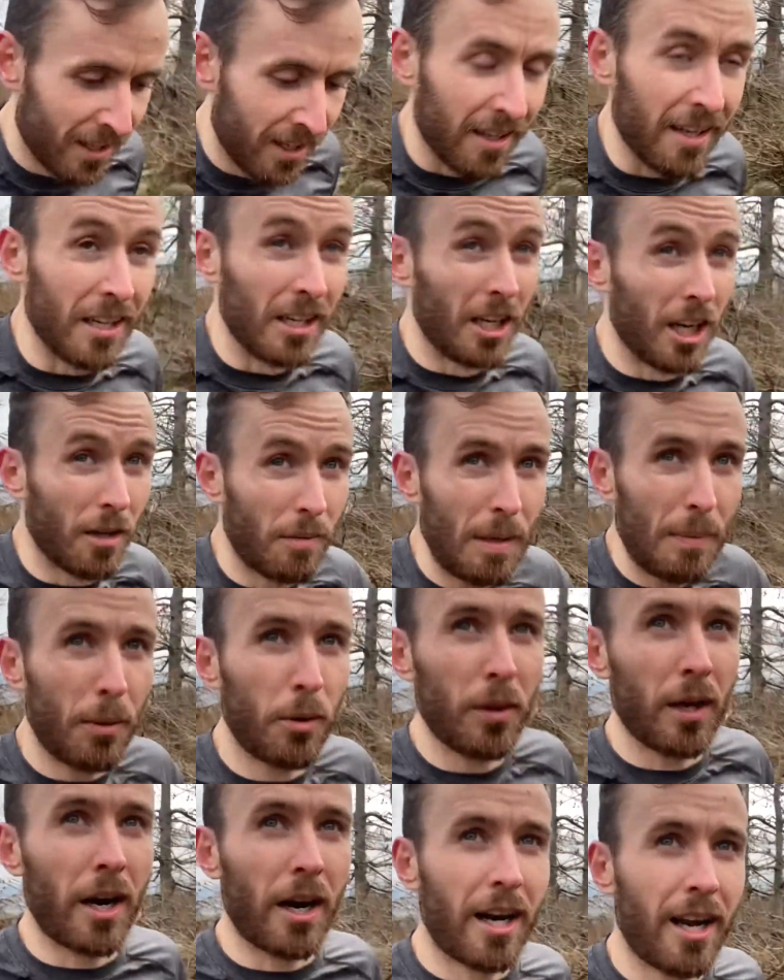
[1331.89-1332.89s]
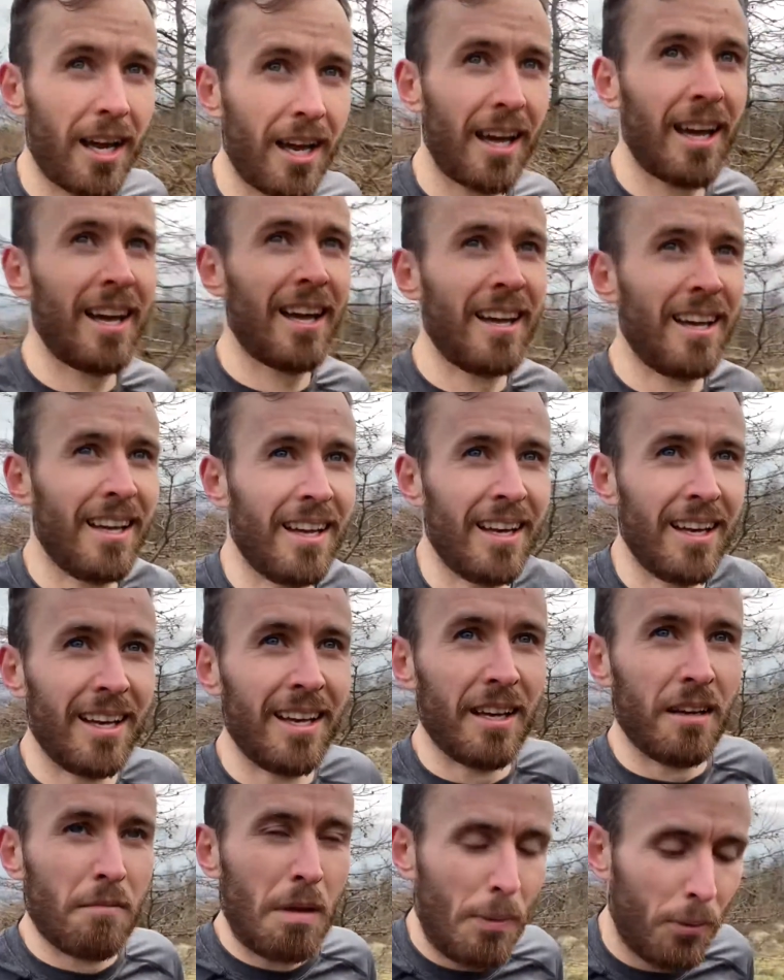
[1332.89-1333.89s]
You know, people that
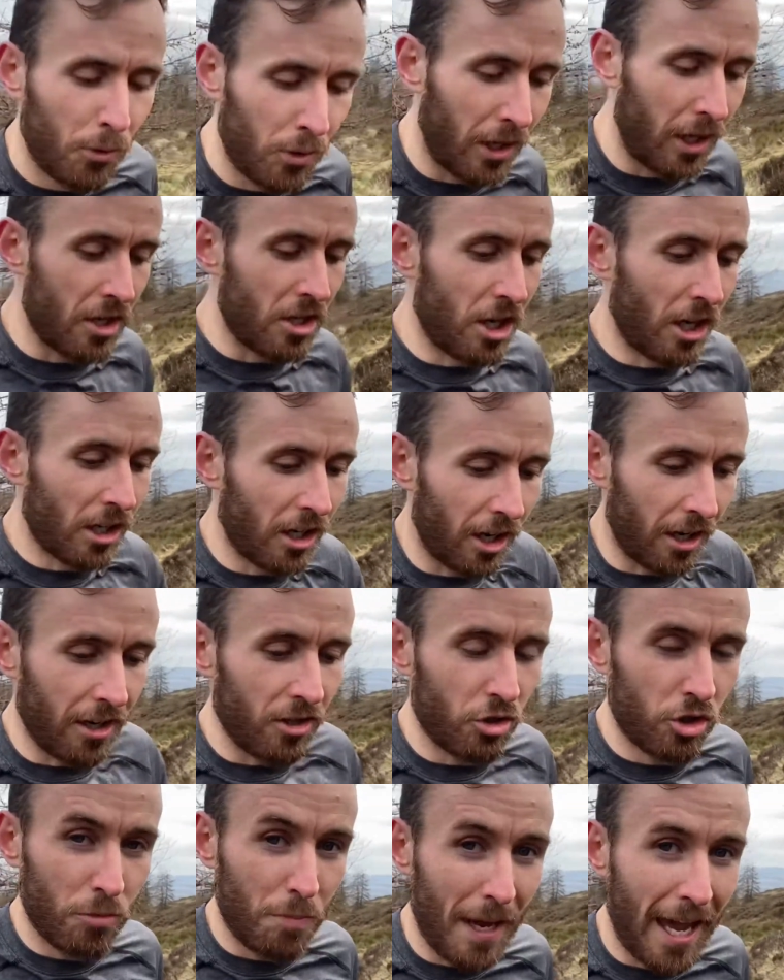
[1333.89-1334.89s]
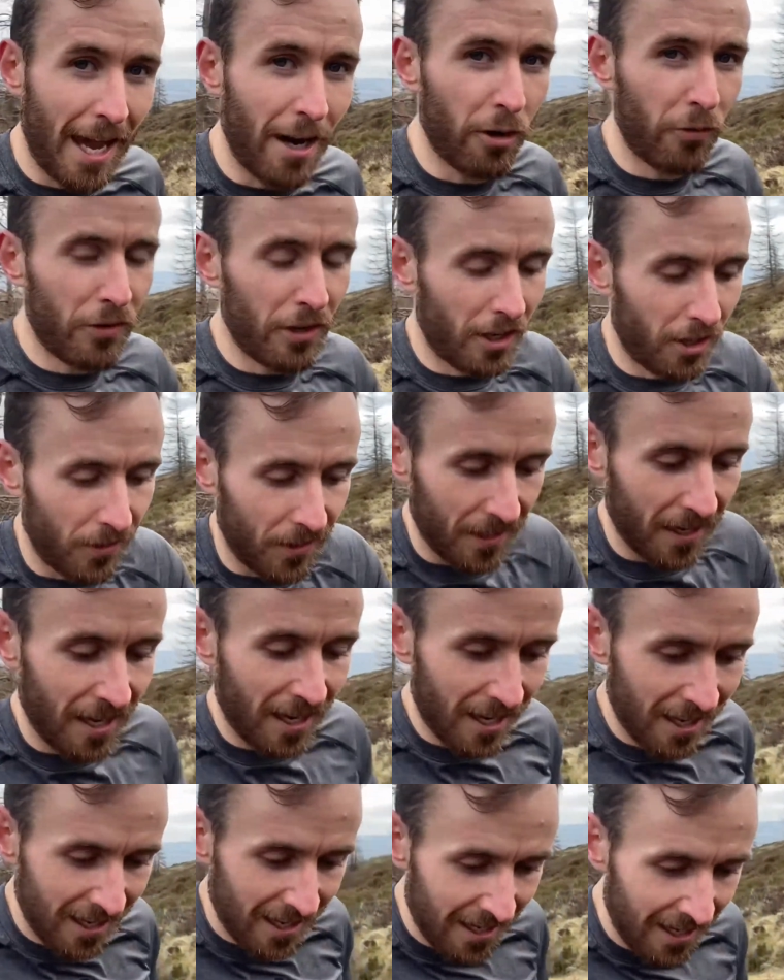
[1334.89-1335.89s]
are younger and should be healthier
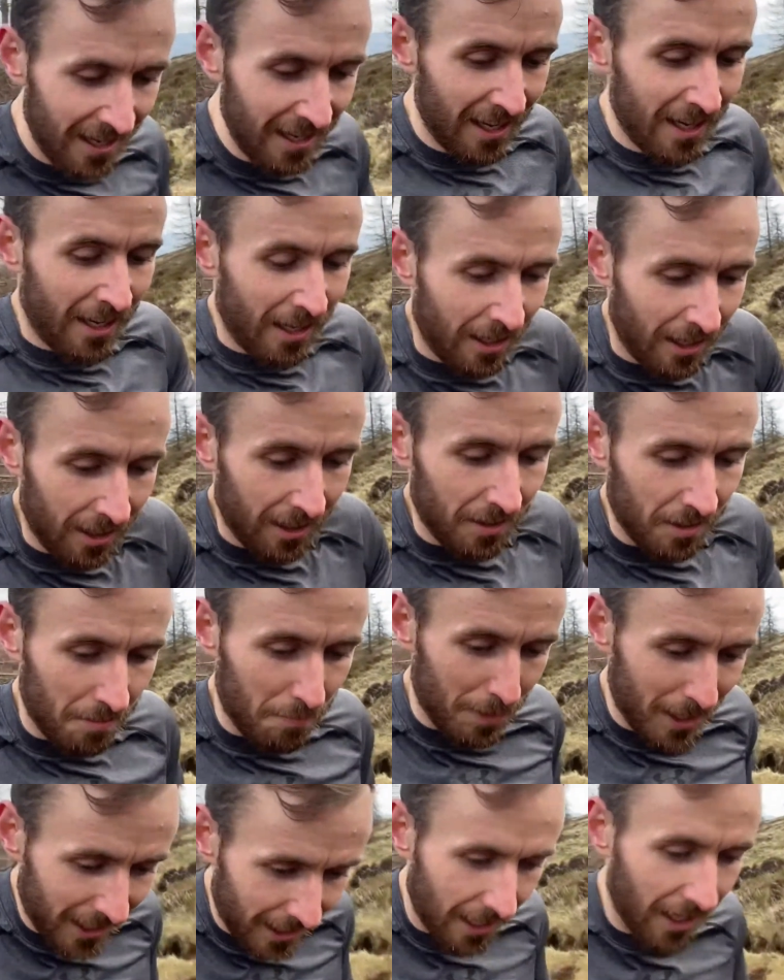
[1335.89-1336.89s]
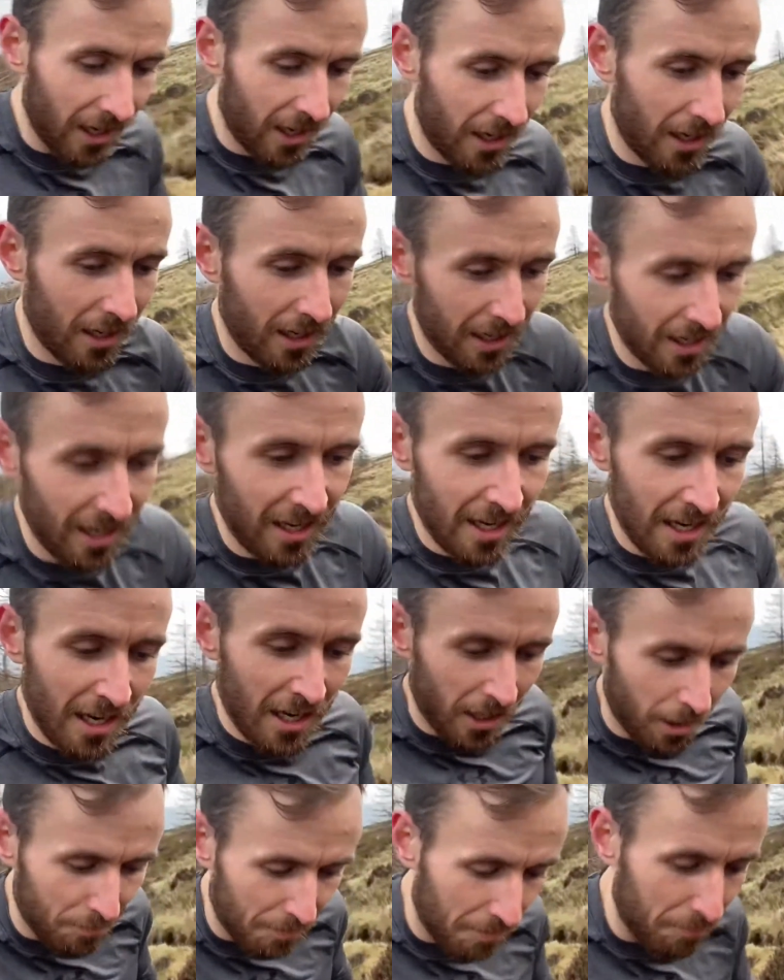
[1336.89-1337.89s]
than me
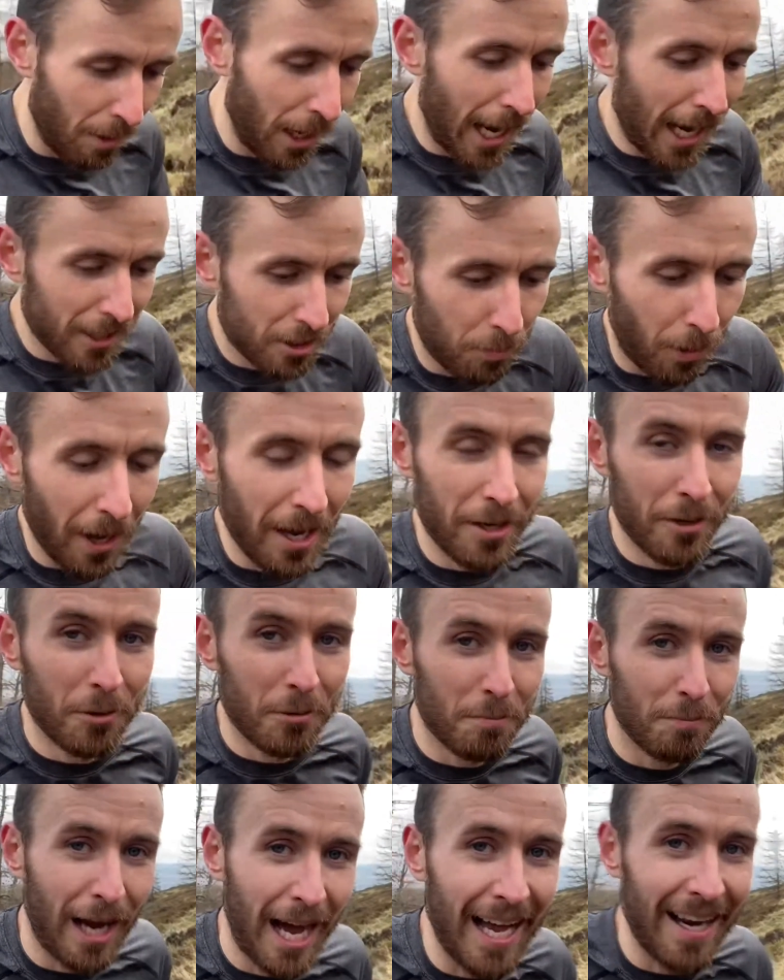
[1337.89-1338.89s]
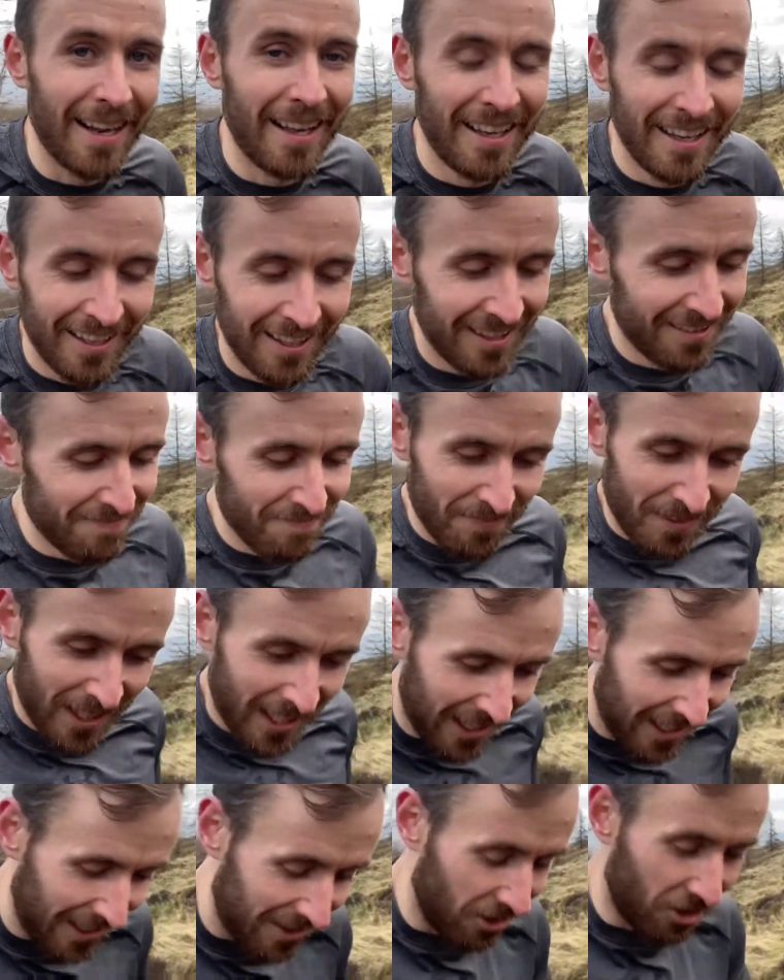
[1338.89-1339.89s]
are being passed by an old man.
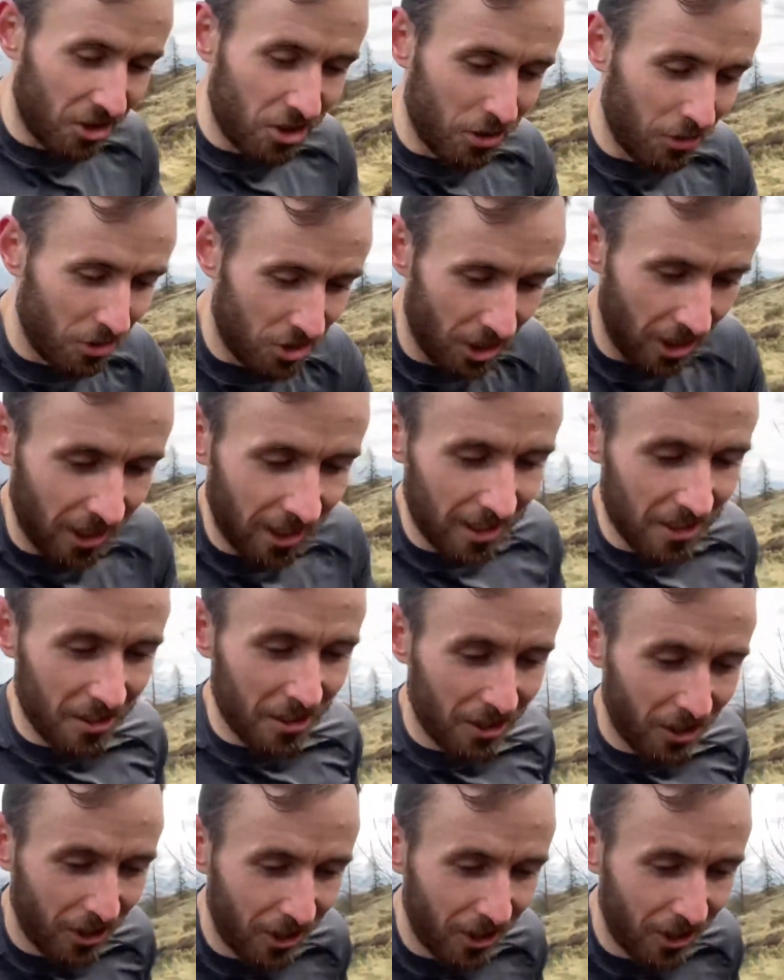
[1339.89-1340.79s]
And it just shows you, you know,